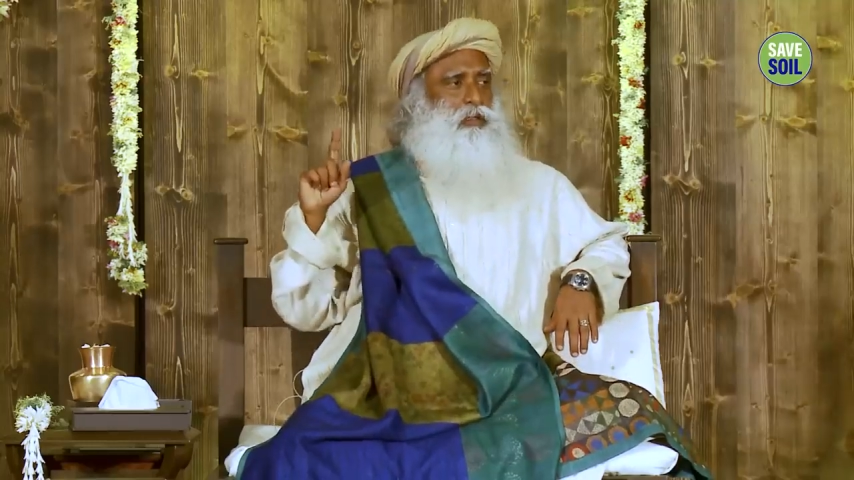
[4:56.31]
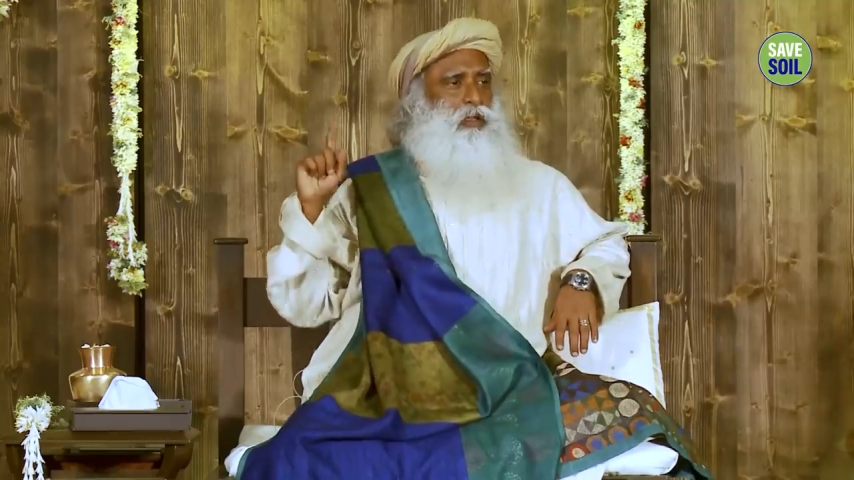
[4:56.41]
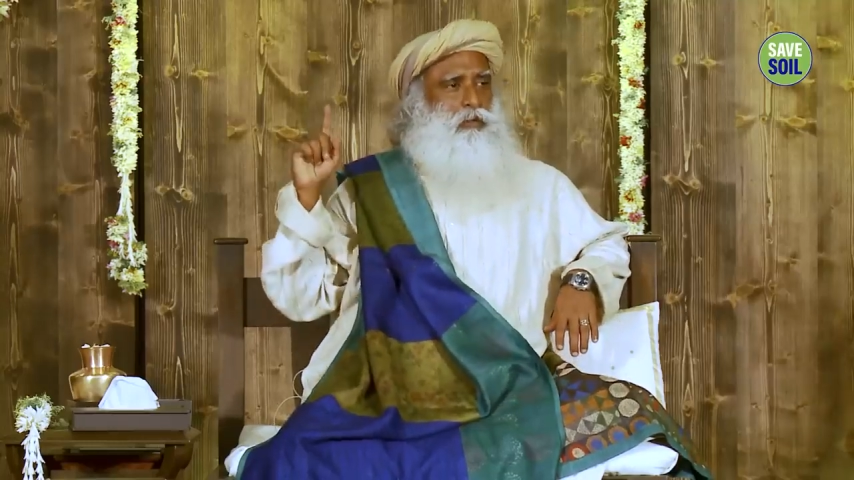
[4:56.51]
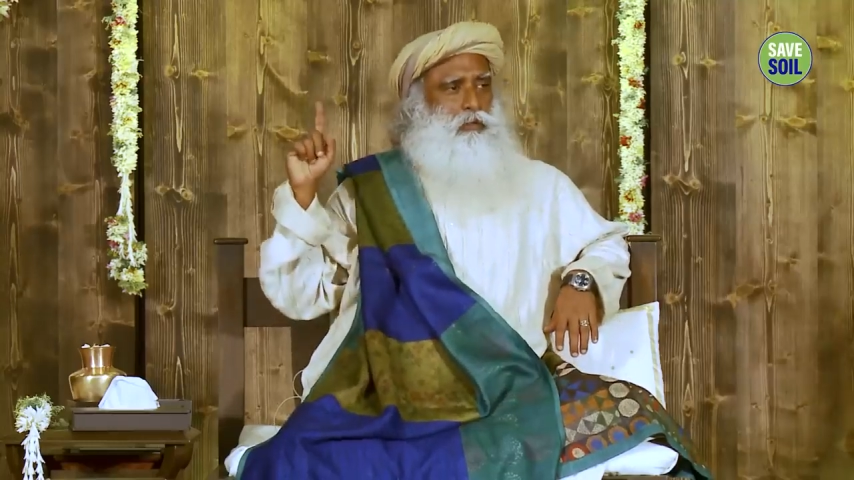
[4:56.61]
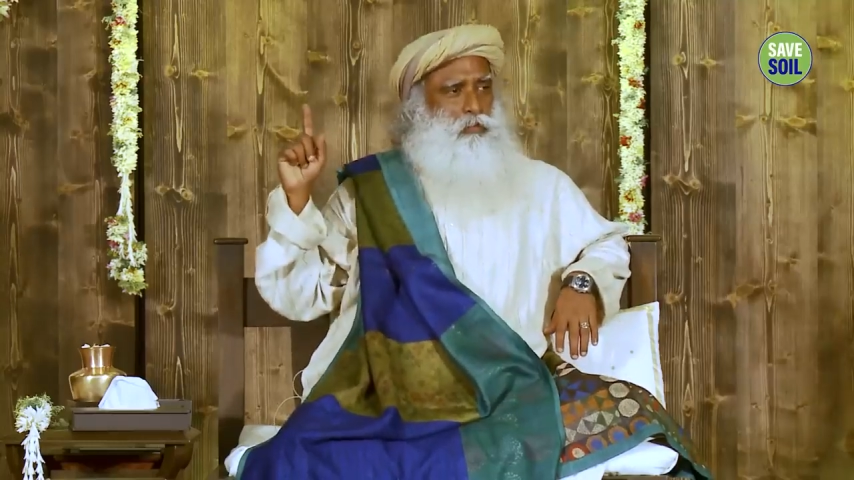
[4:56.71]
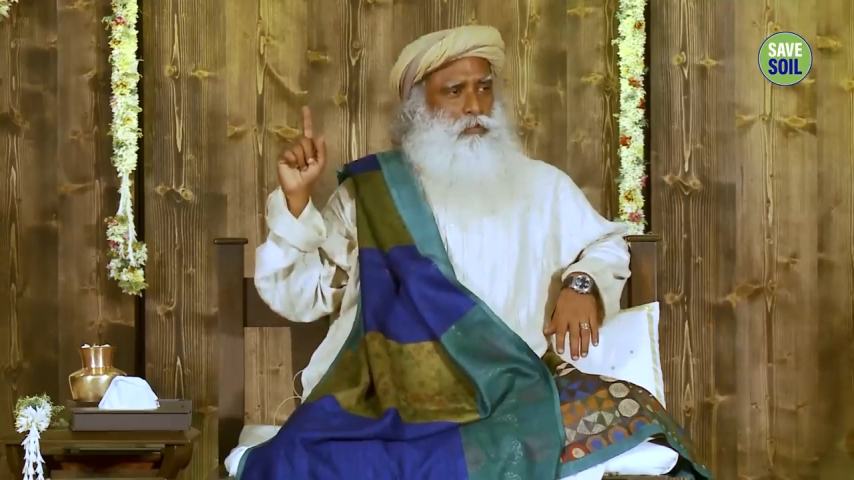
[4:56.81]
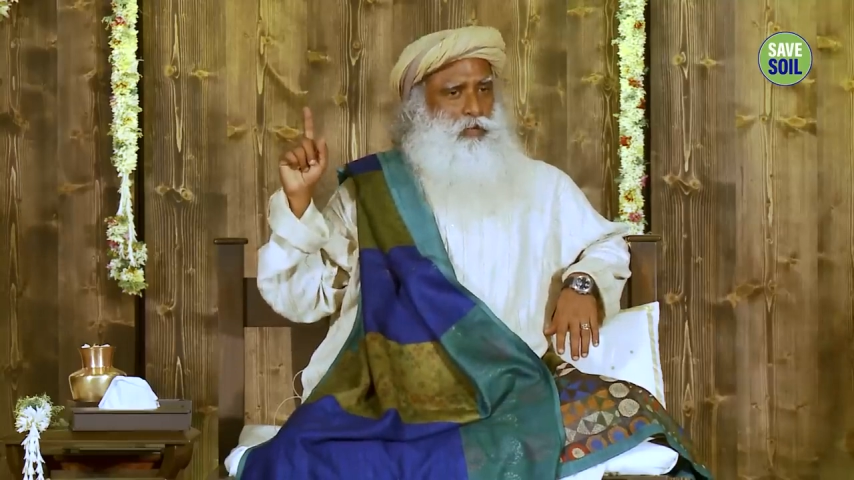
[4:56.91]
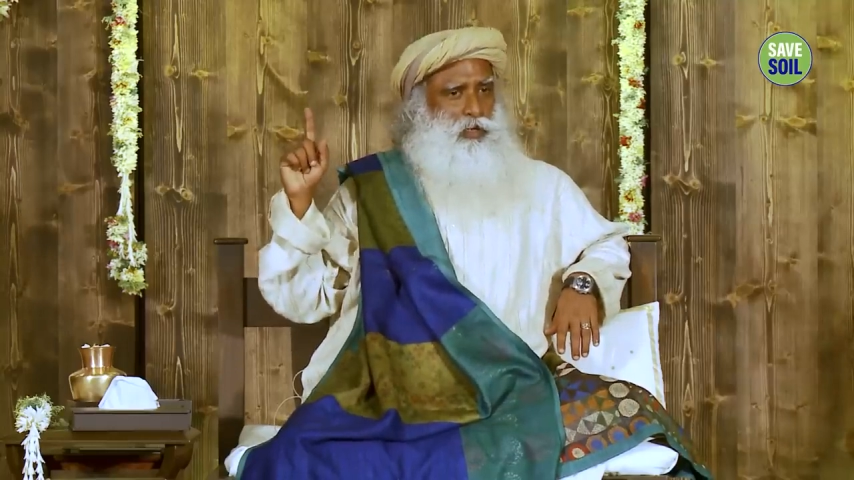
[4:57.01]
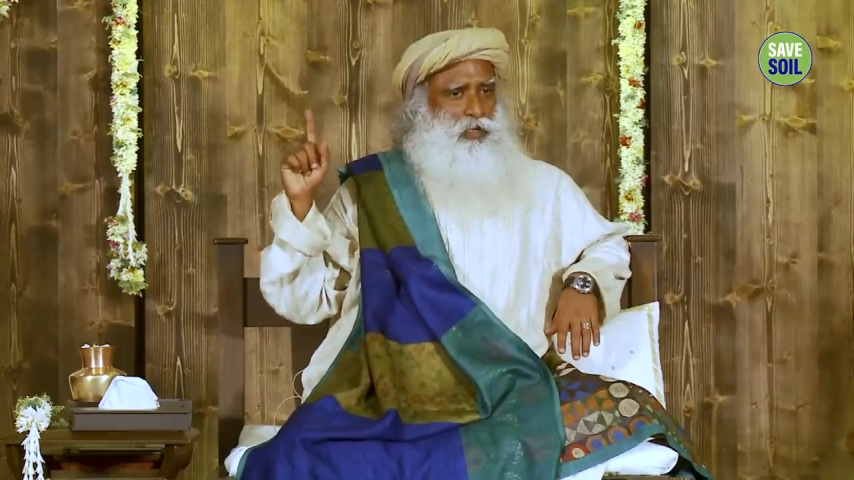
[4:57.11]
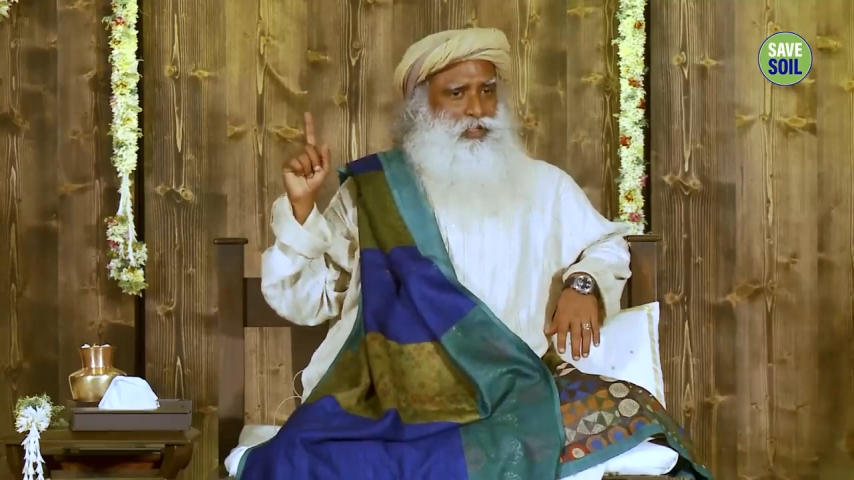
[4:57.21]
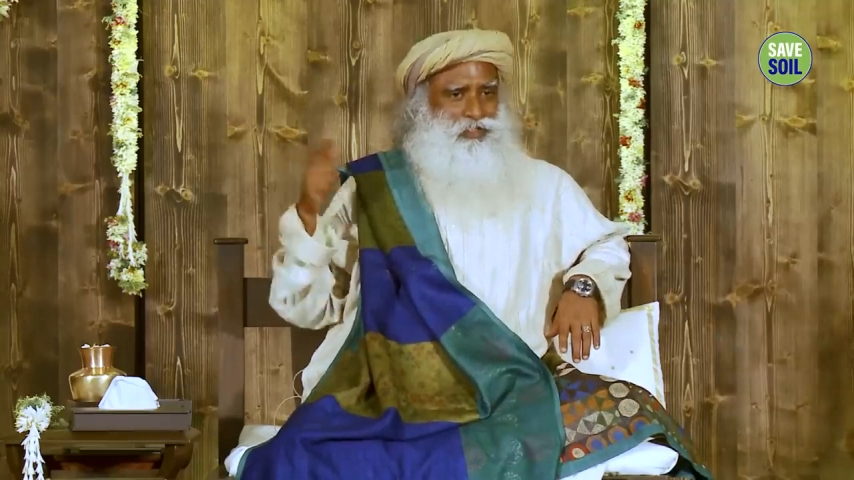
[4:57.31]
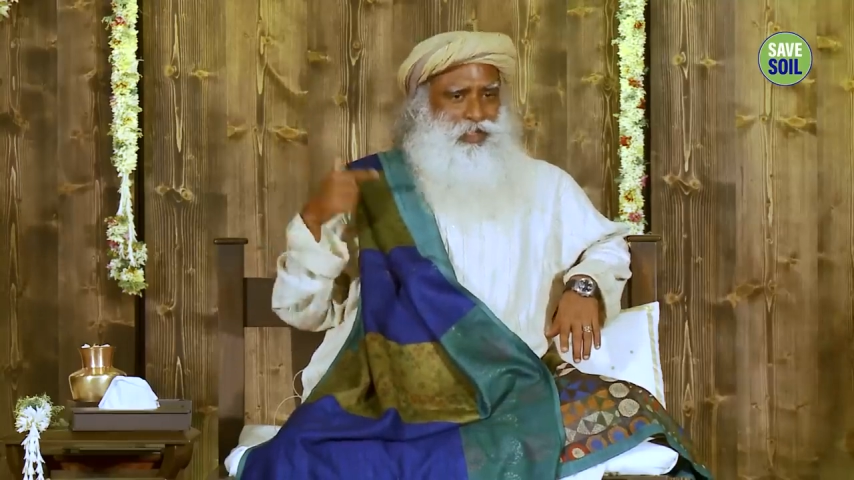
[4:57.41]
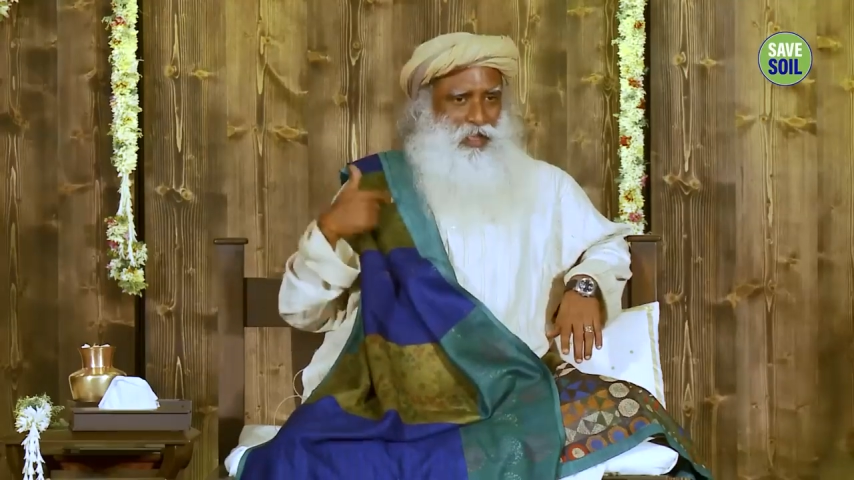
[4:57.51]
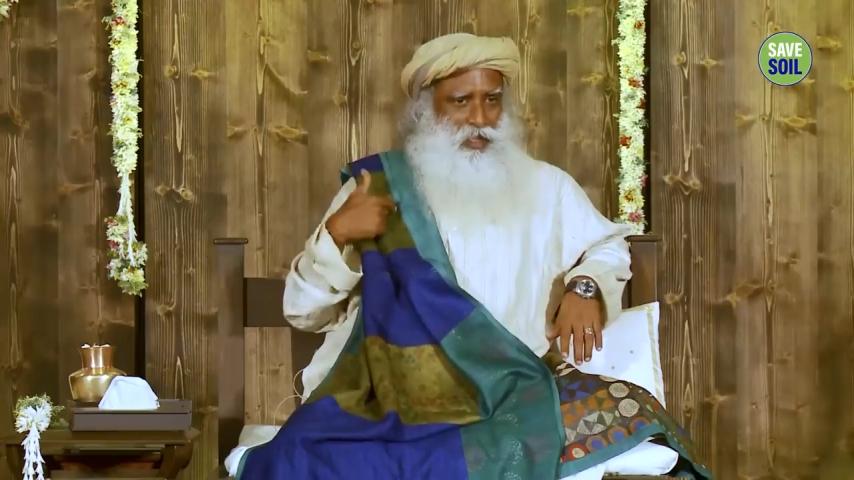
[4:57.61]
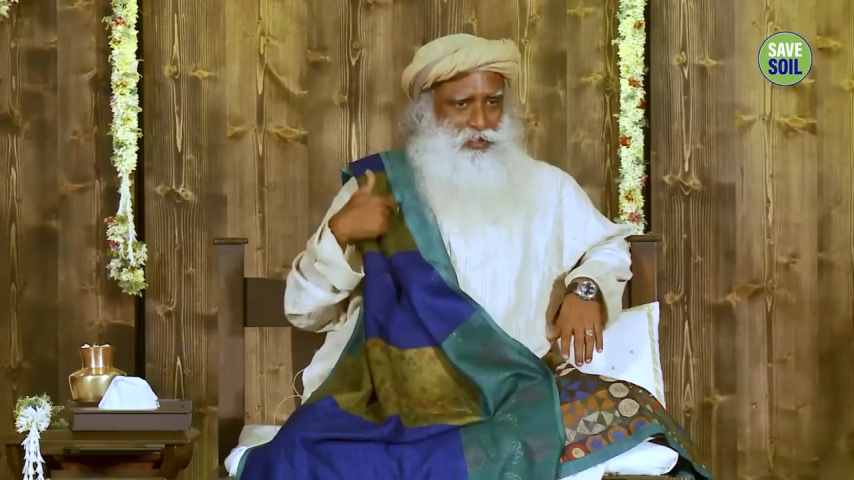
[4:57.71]
the cobra is
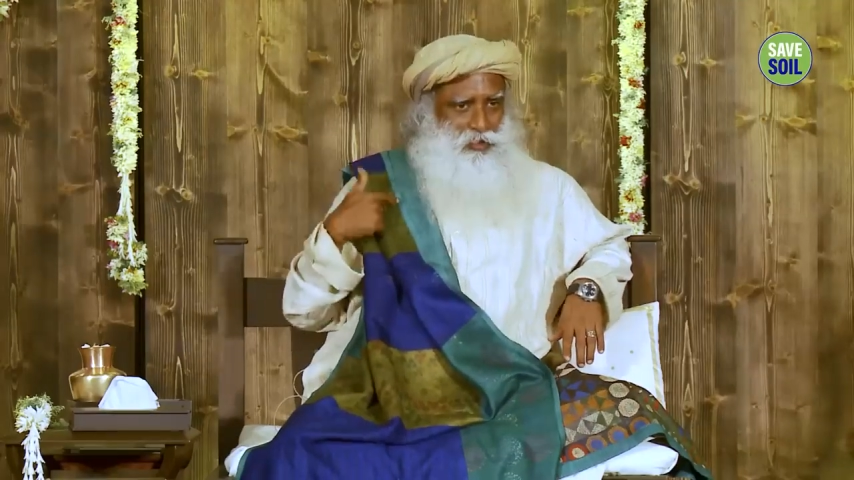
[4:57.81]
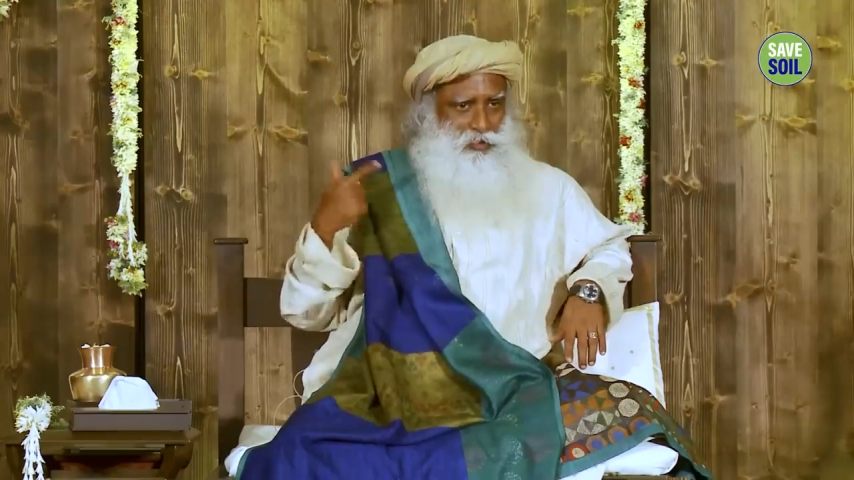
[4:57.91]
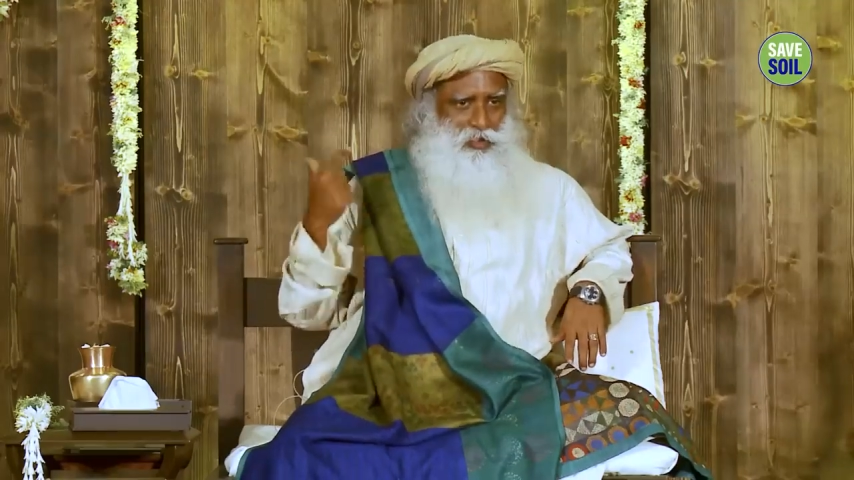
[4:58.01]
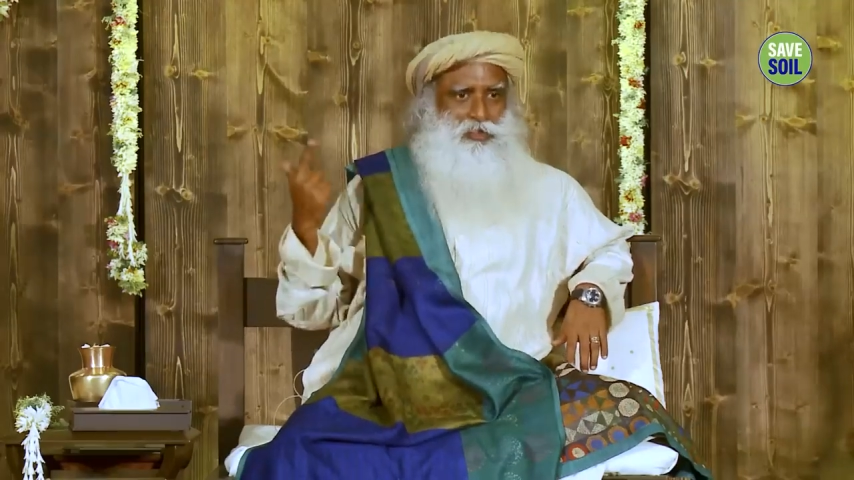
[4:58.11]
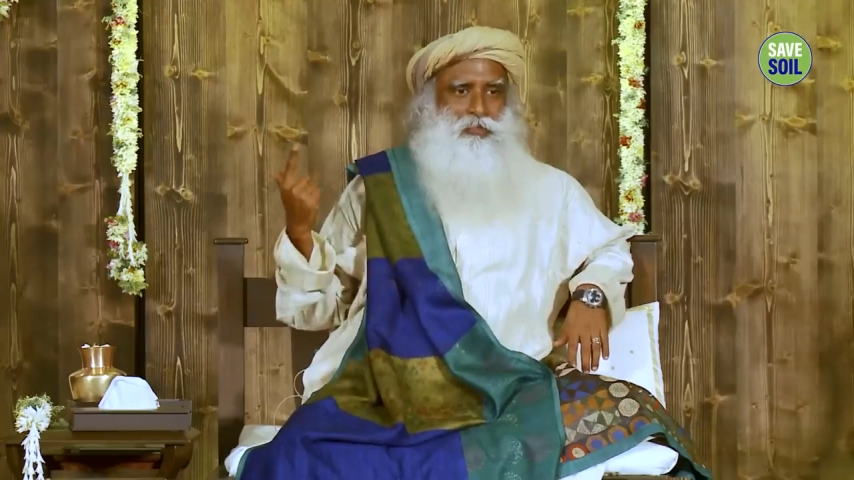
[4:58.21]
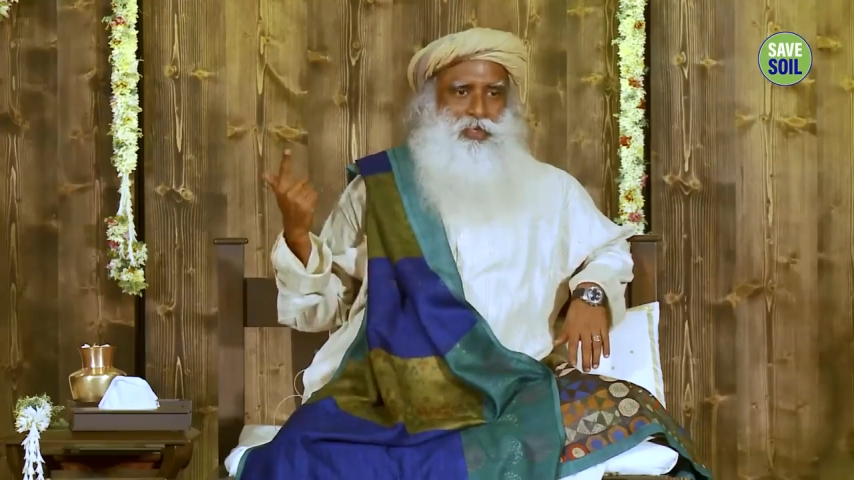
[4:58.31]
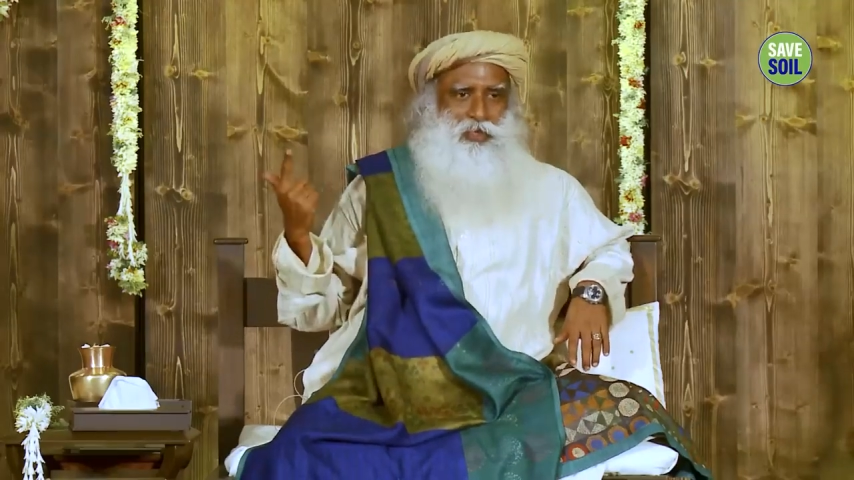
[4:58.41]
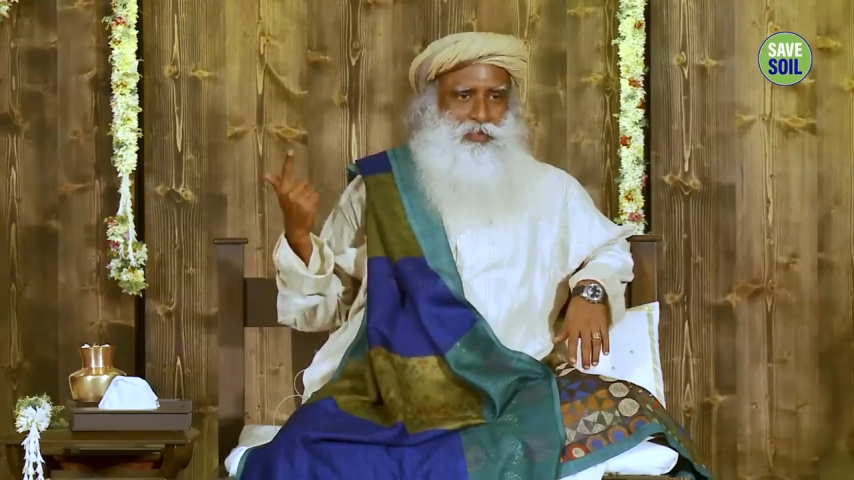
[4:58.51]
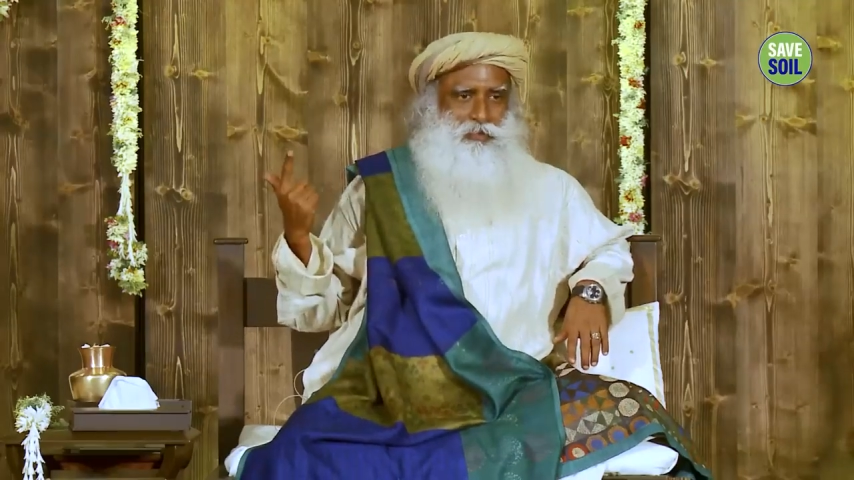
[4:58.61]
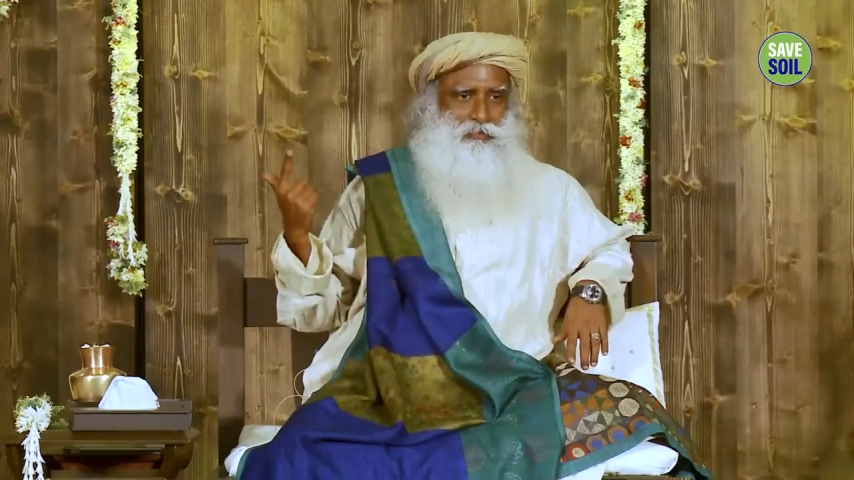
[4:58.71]
as good as me.